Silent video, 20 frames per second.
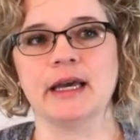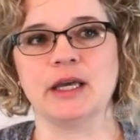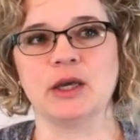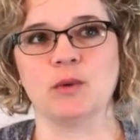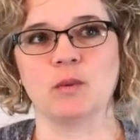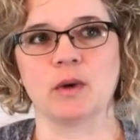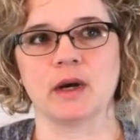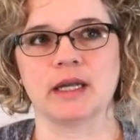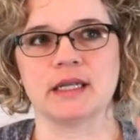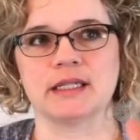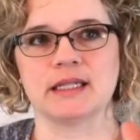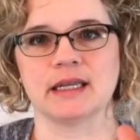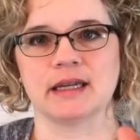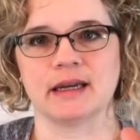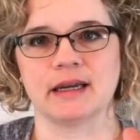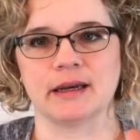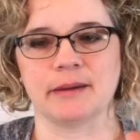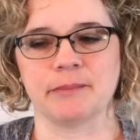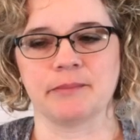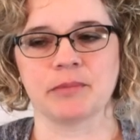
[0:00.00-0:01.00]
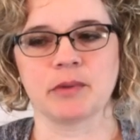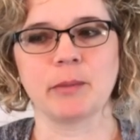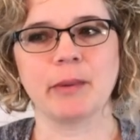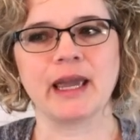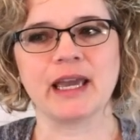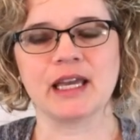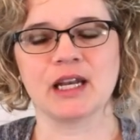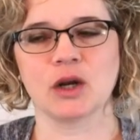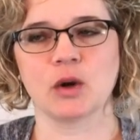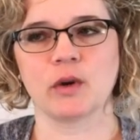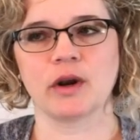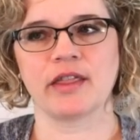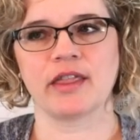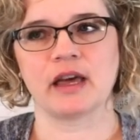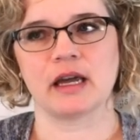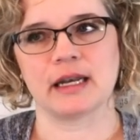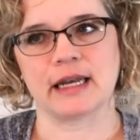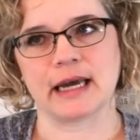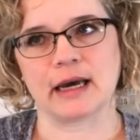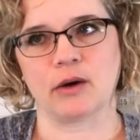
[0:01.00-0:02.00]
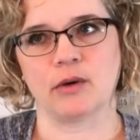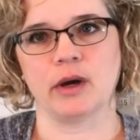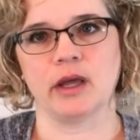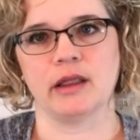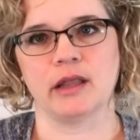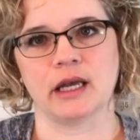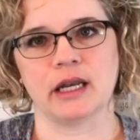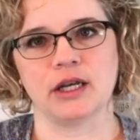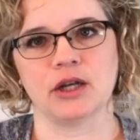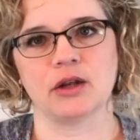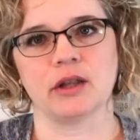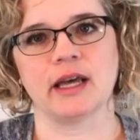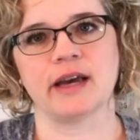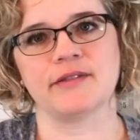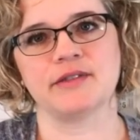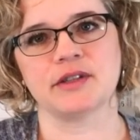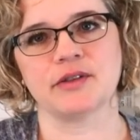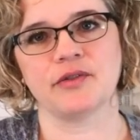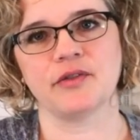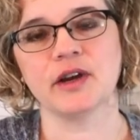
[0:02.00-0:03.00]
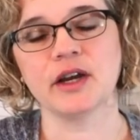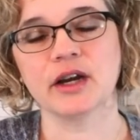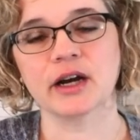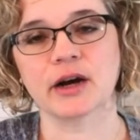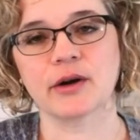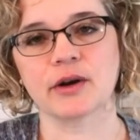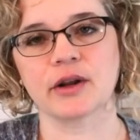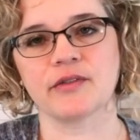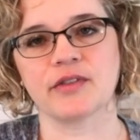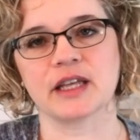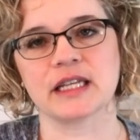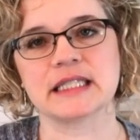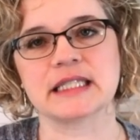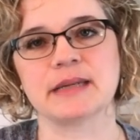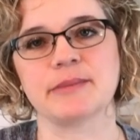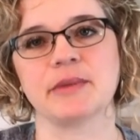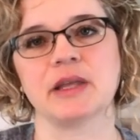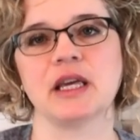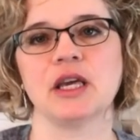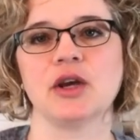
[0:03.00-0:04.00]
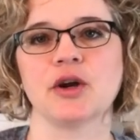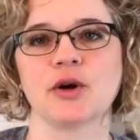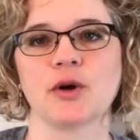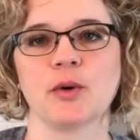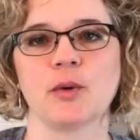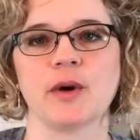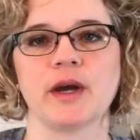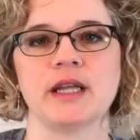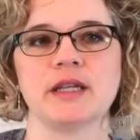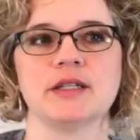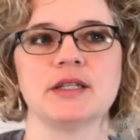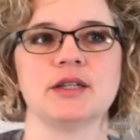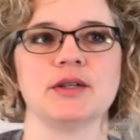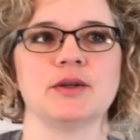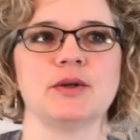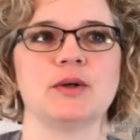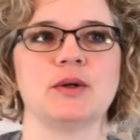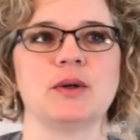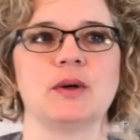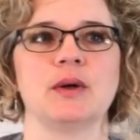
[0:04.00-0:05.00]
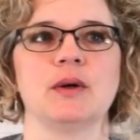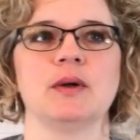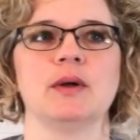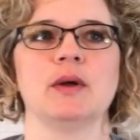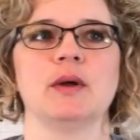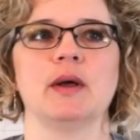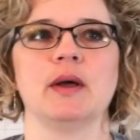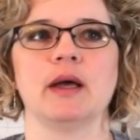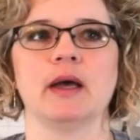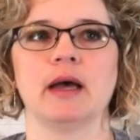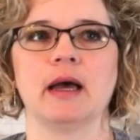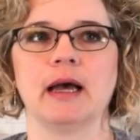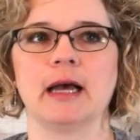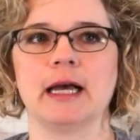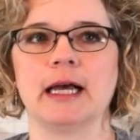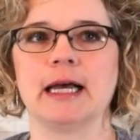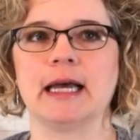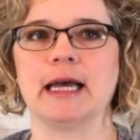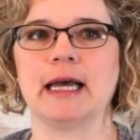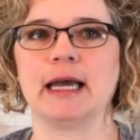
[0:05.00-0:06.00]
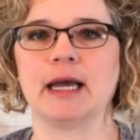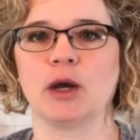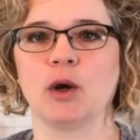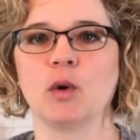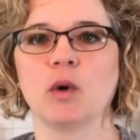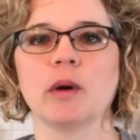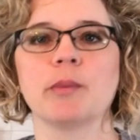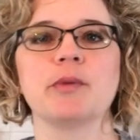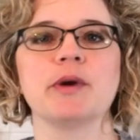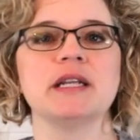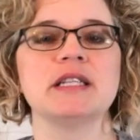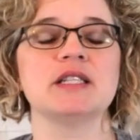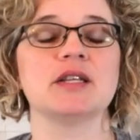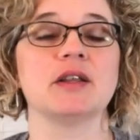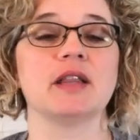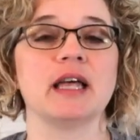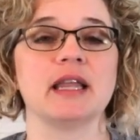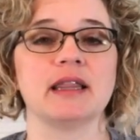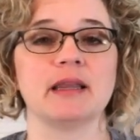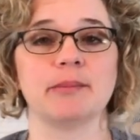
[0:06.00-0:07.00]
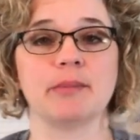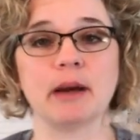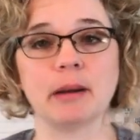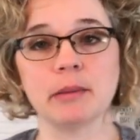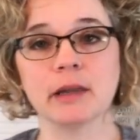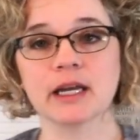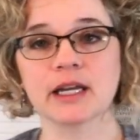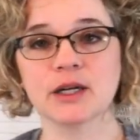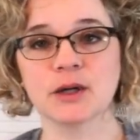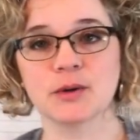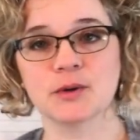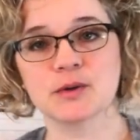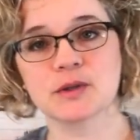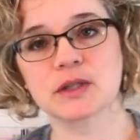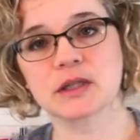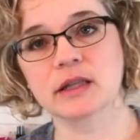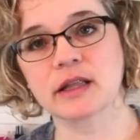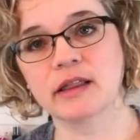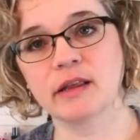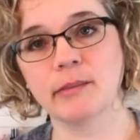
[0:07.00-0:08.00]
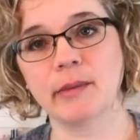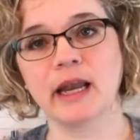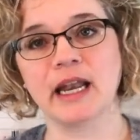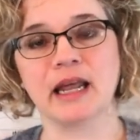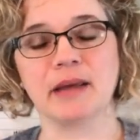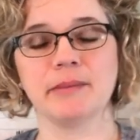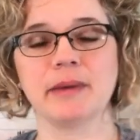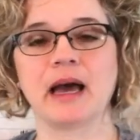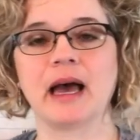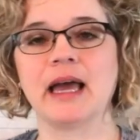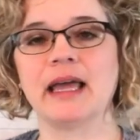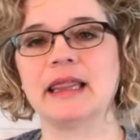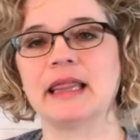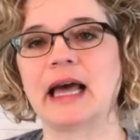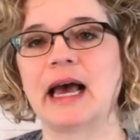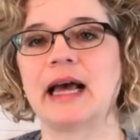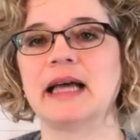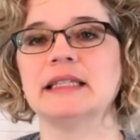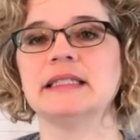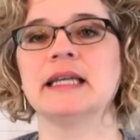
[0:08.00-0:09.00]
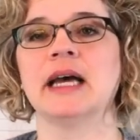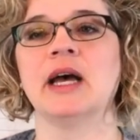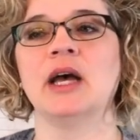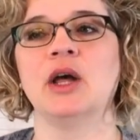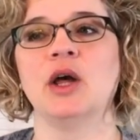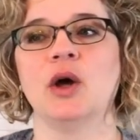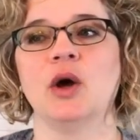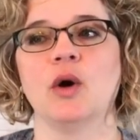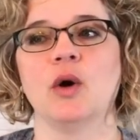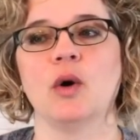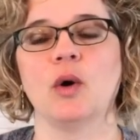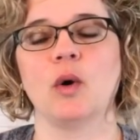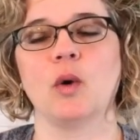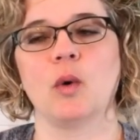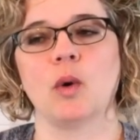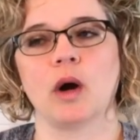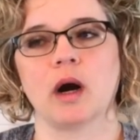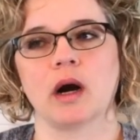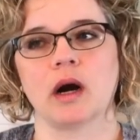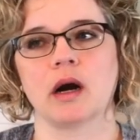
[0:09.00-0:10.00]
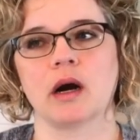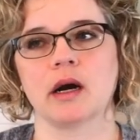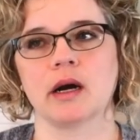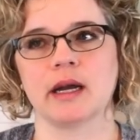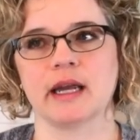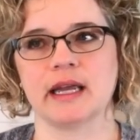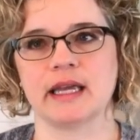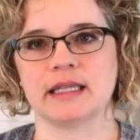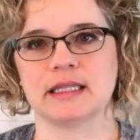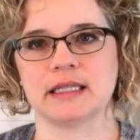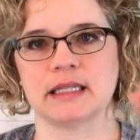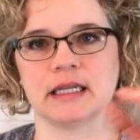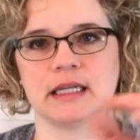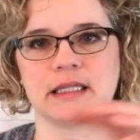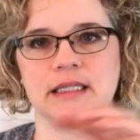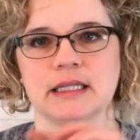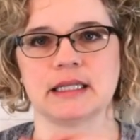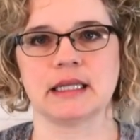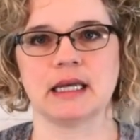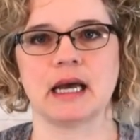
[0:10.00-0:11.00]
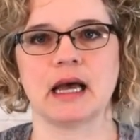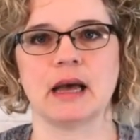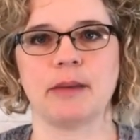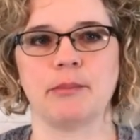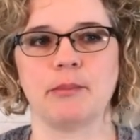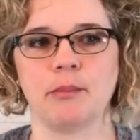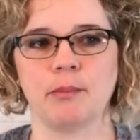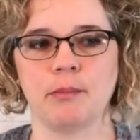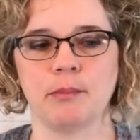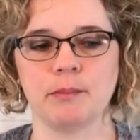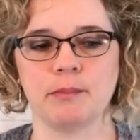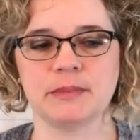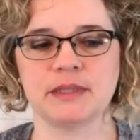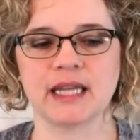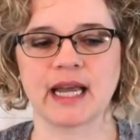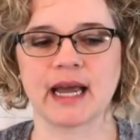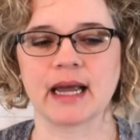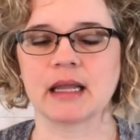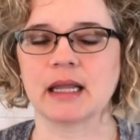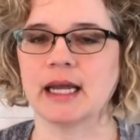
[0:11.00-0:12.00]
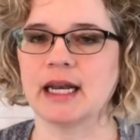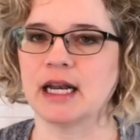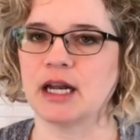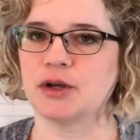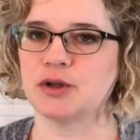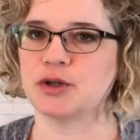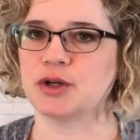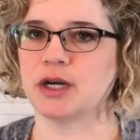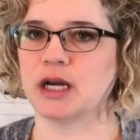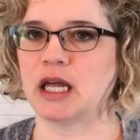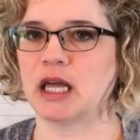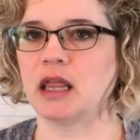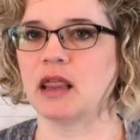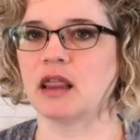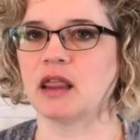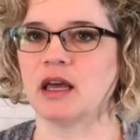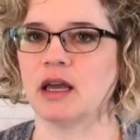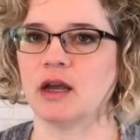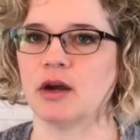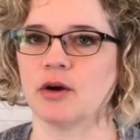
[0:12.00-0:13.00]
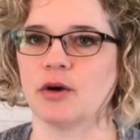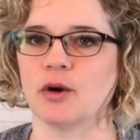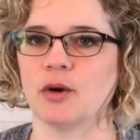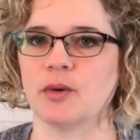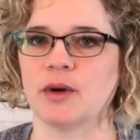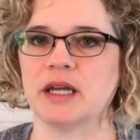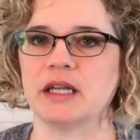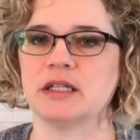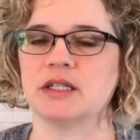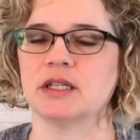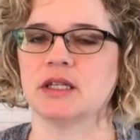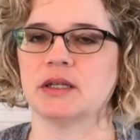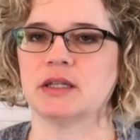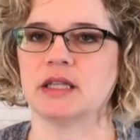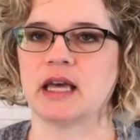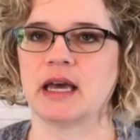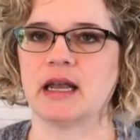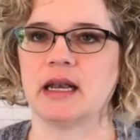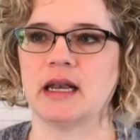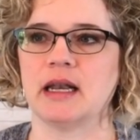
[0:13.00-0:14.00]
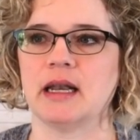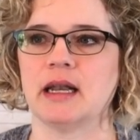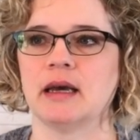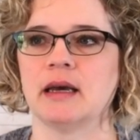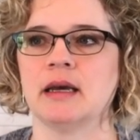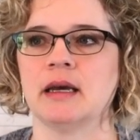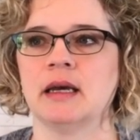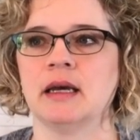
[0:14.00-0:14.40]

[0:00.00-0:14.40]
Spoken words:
you want to make a note of that now, and then you'll have to figure out if that's something you're going to incorporate so that the public knows the meaning behind that, or is it a tagline underneath that you're going to then